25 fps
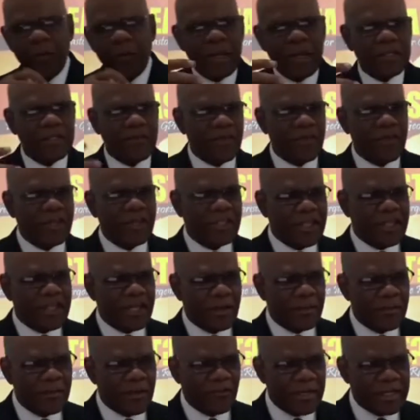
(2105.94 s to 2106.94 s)
winds of the earth
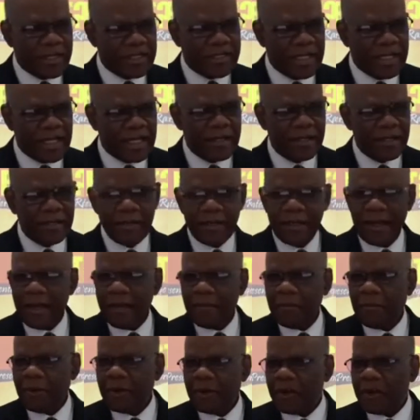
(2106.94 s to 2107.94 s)
stirring up the great sea.
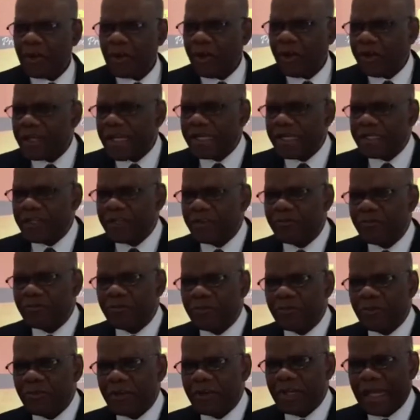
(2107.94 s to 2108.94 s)
But you're going to get to
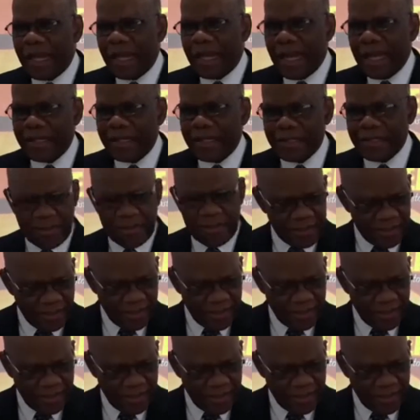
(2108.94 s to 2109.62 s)
realize